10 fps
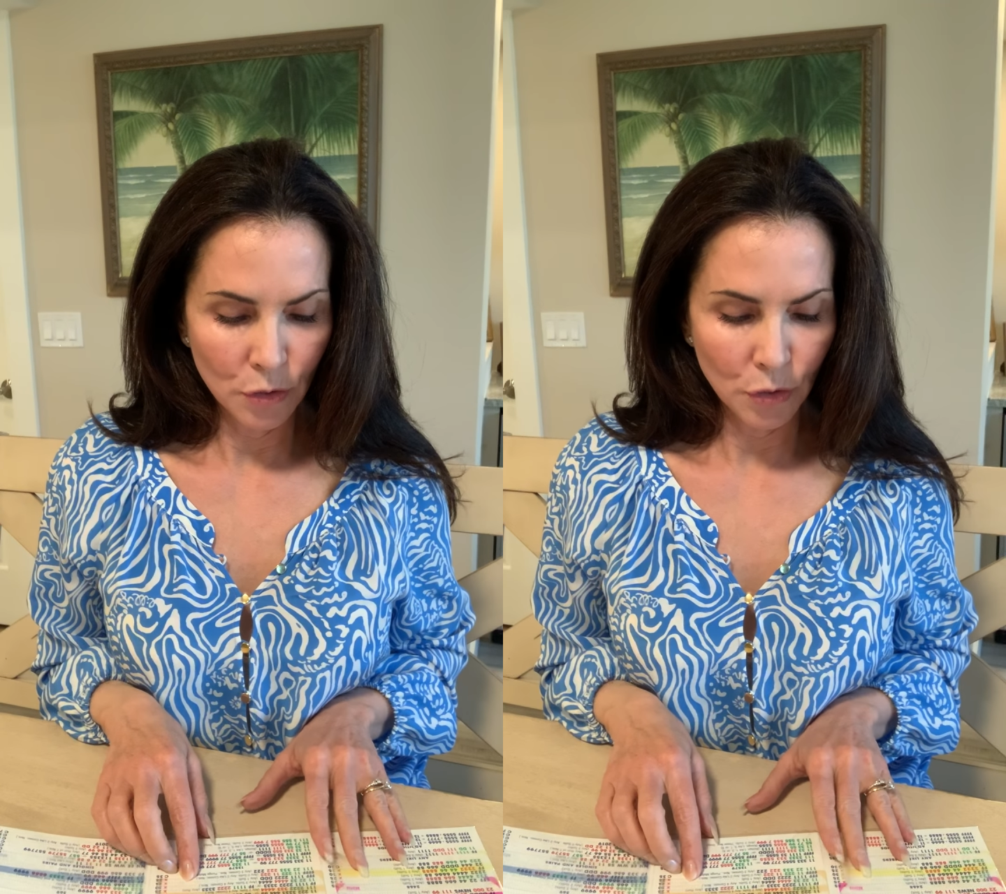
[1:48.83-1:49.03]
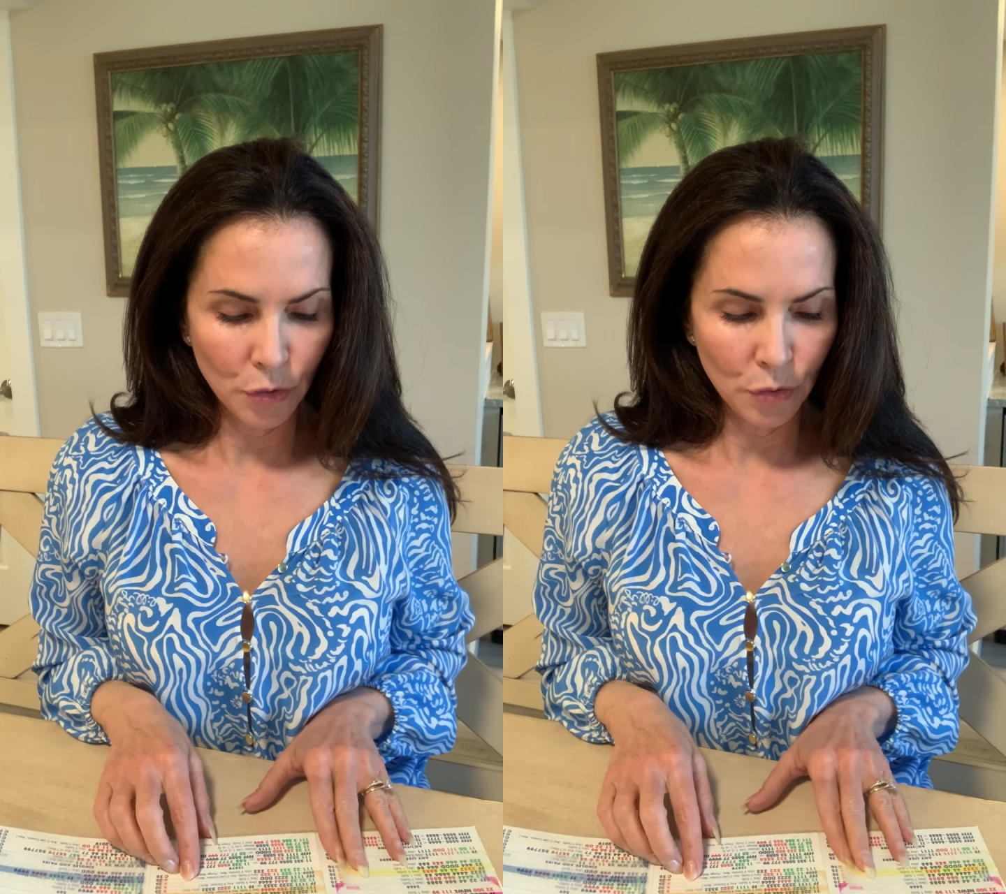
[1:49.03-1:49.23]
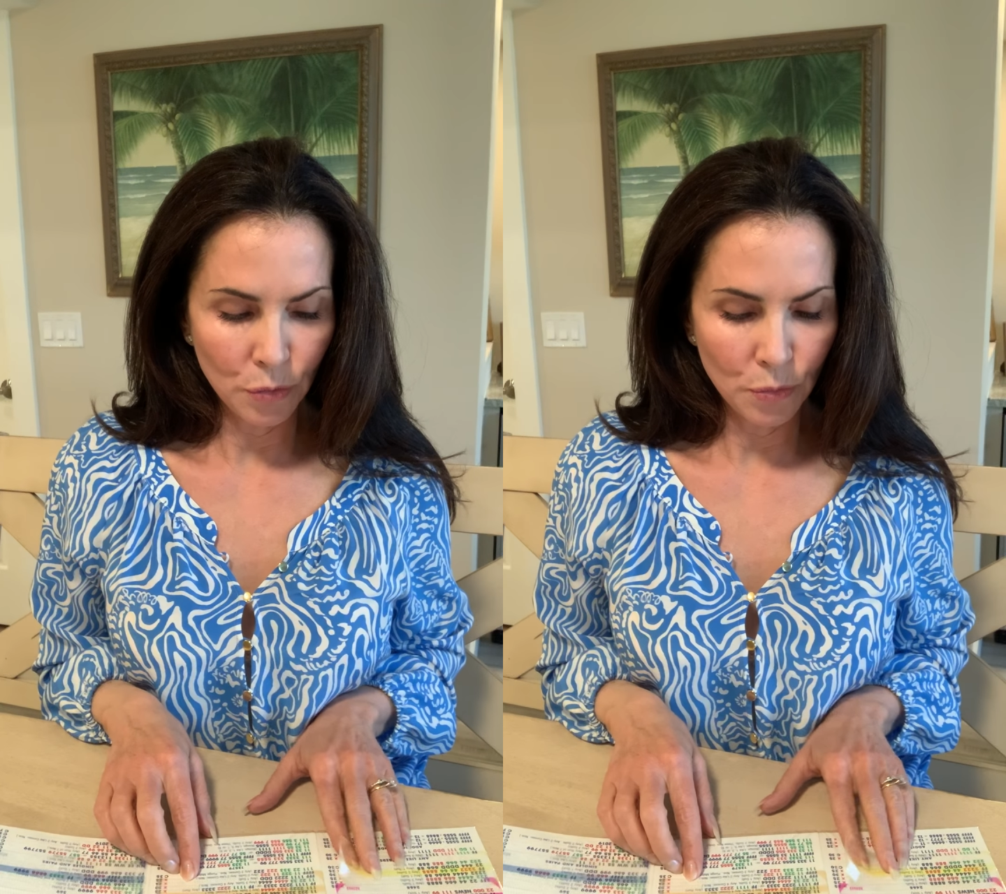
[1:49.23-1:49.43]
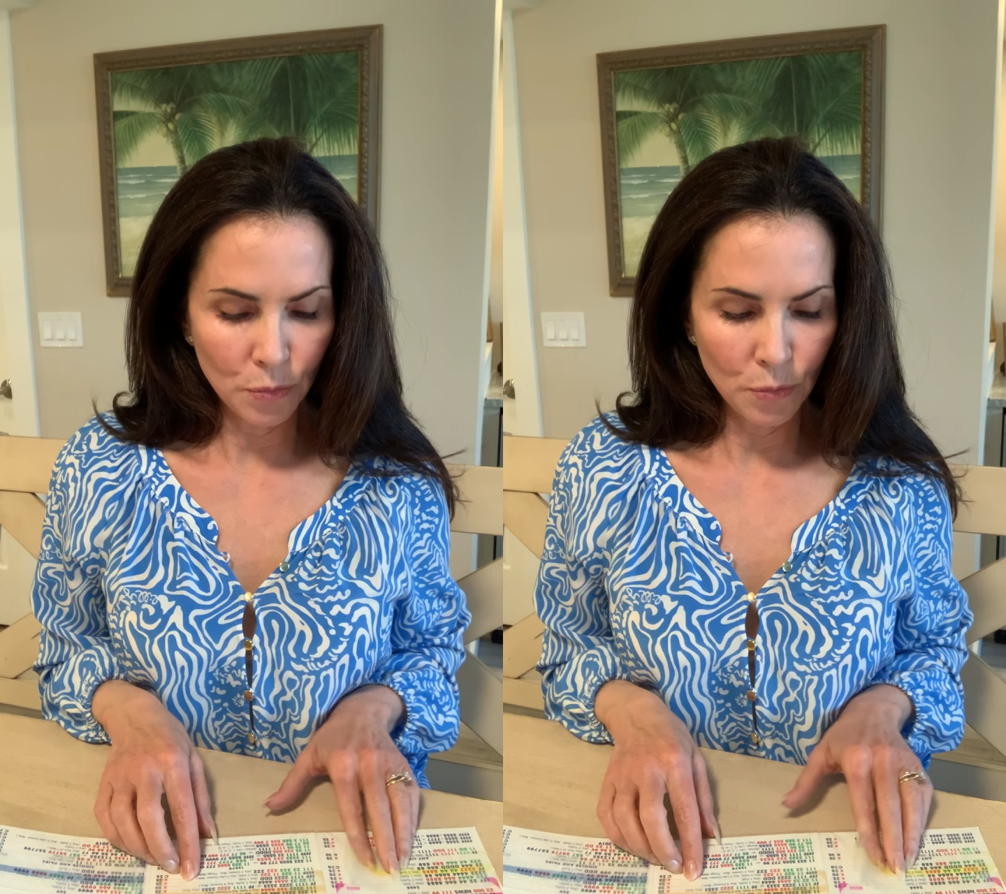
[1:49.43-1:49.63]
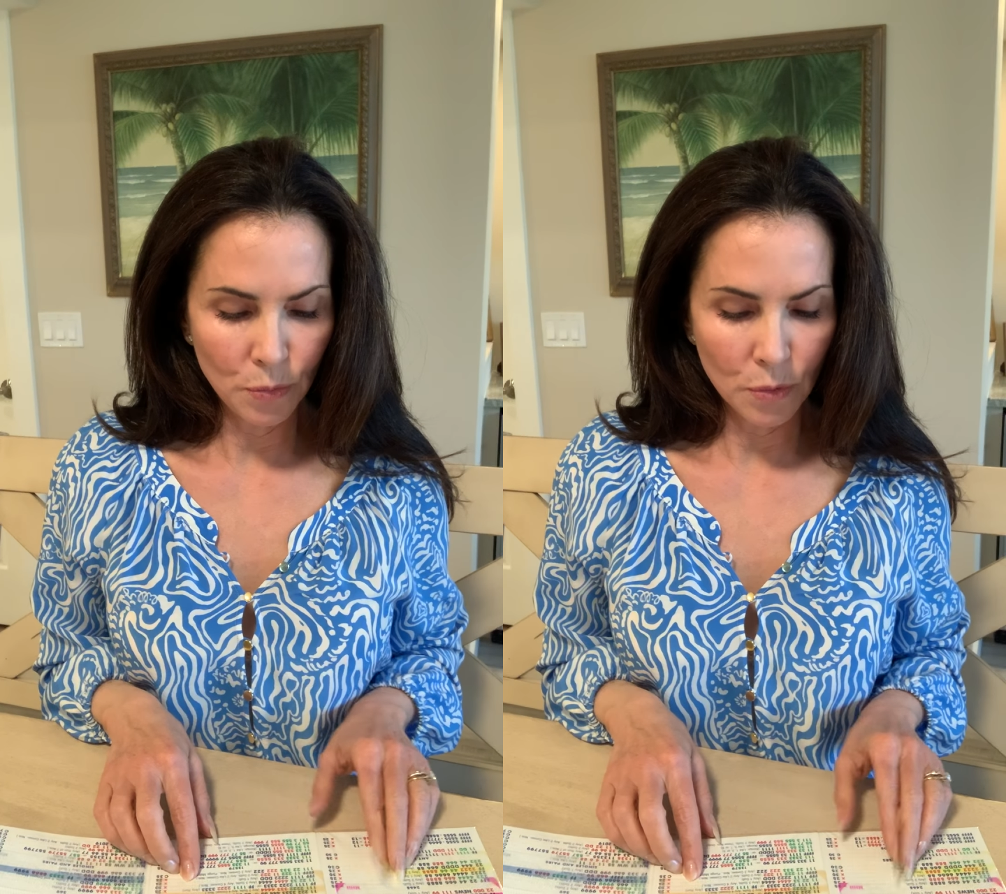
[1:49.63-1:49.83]

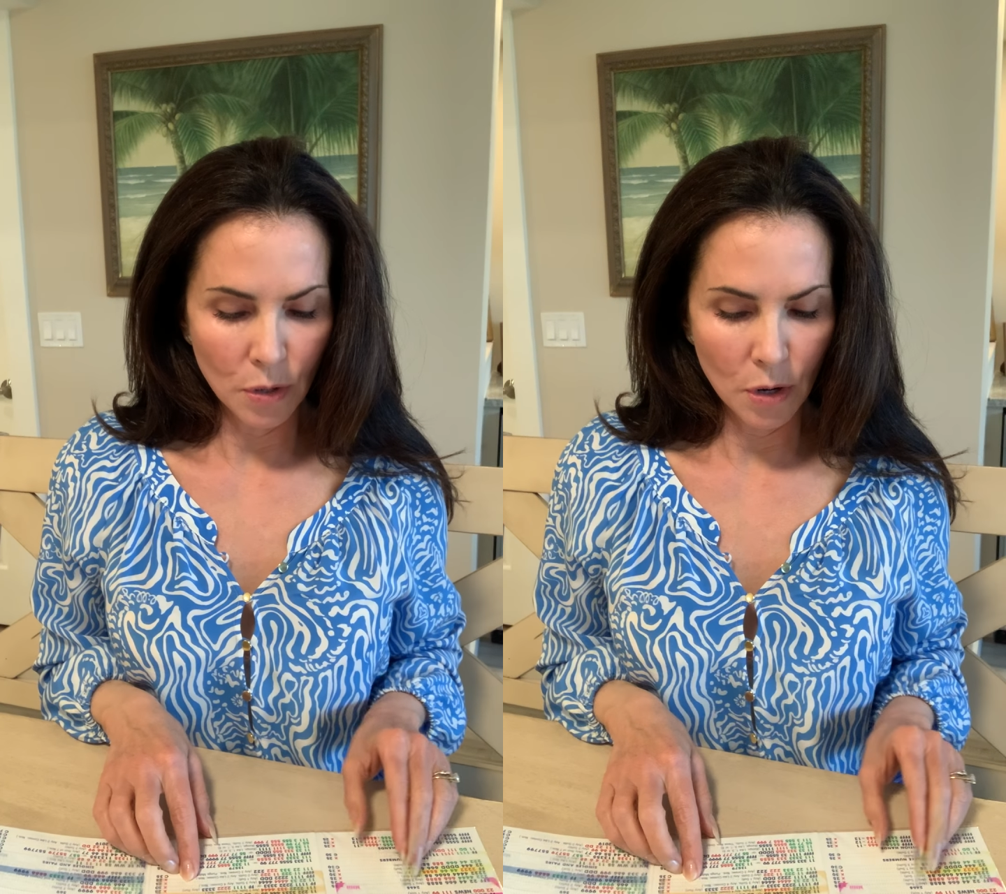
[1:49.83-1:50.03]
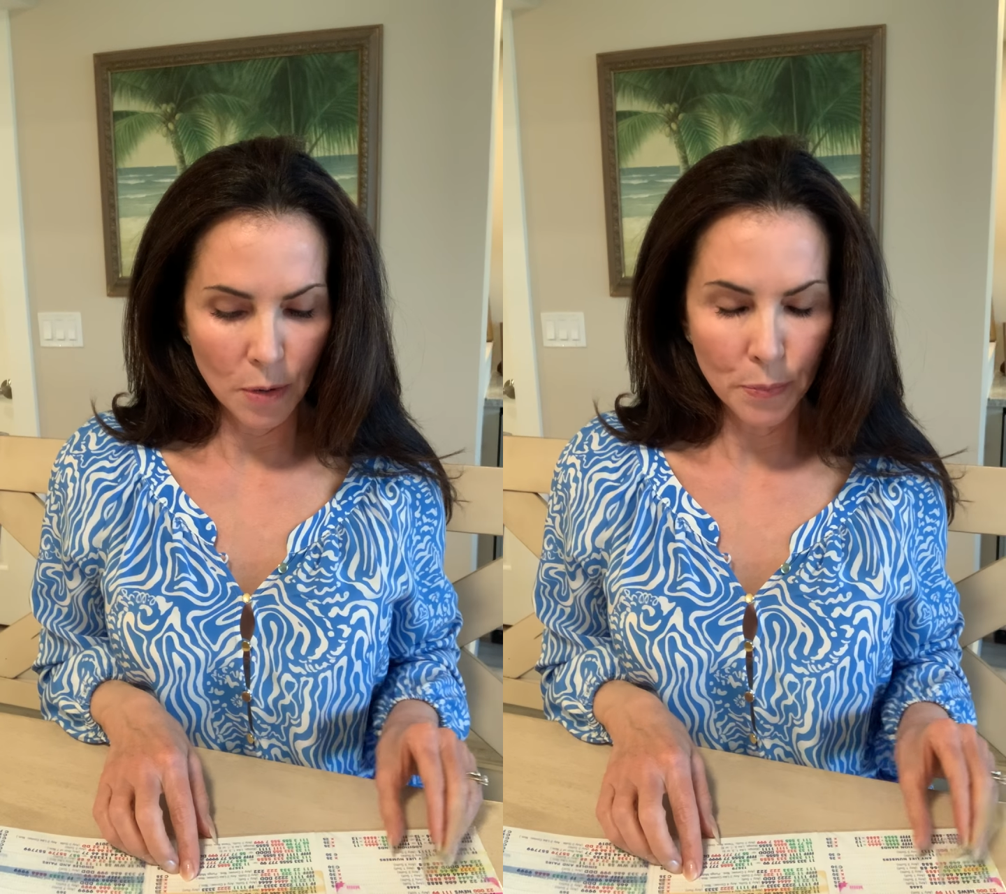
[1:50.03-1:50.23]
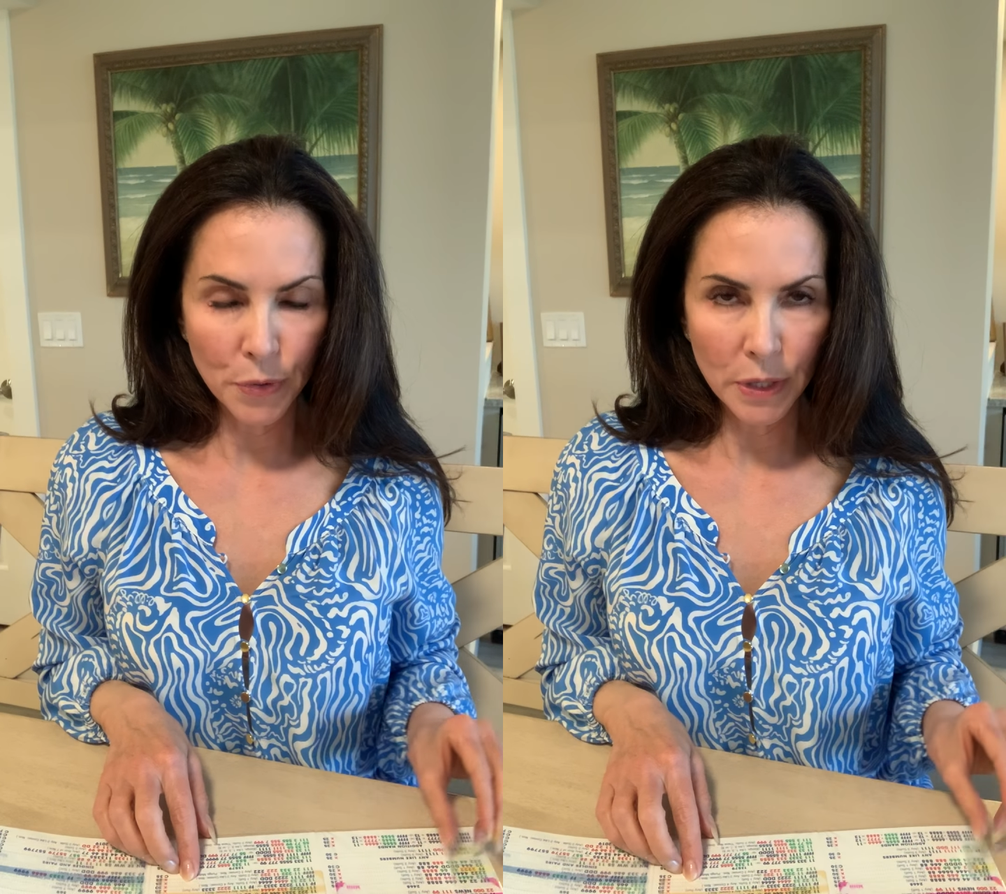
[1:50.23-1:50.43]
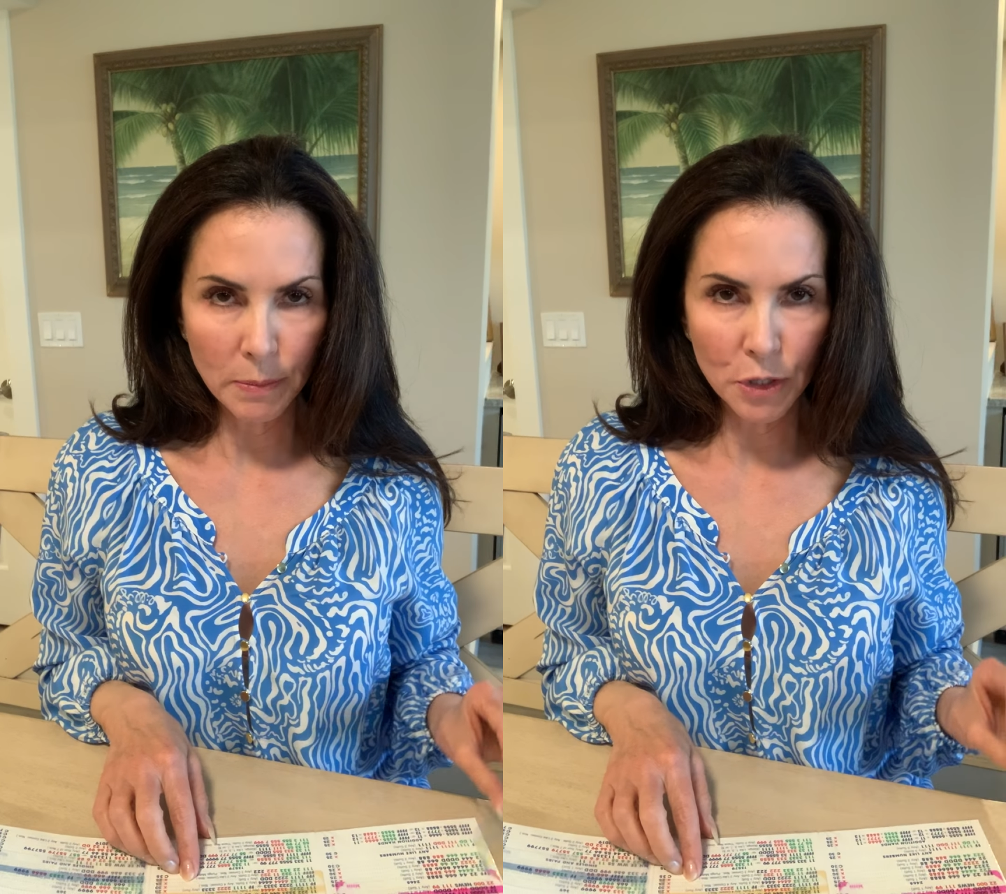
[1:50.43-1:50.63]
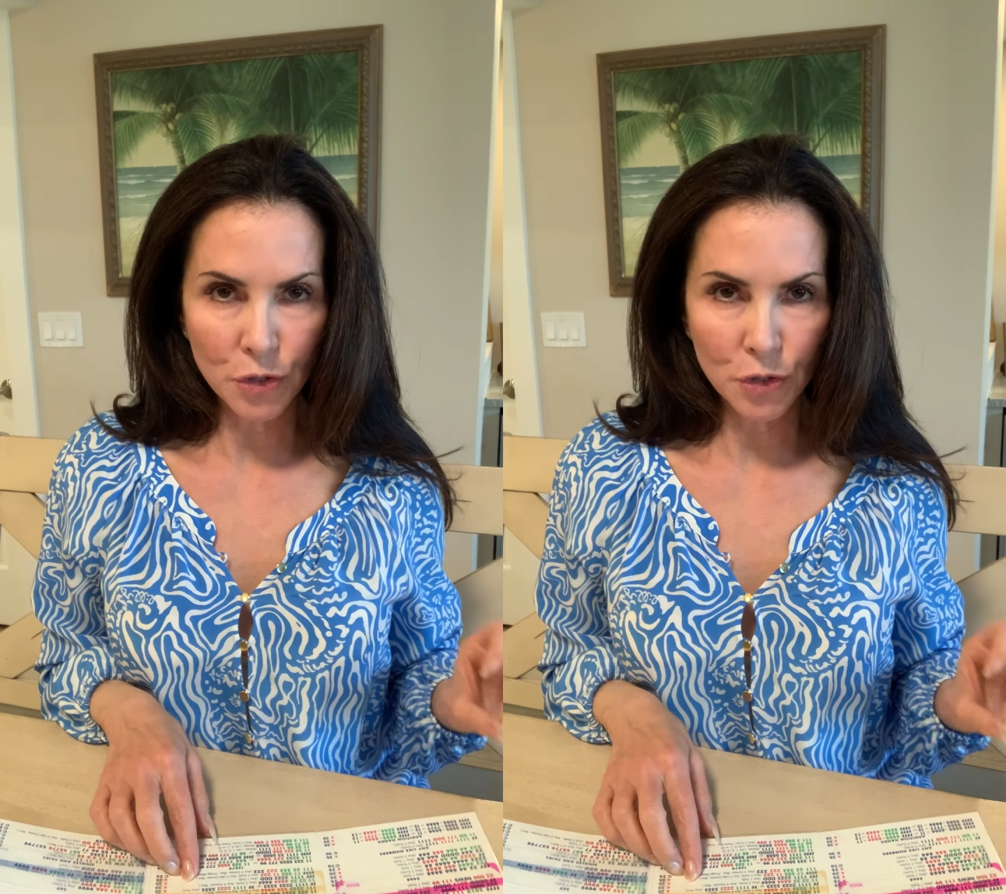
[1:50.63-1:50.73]
you are pretty much,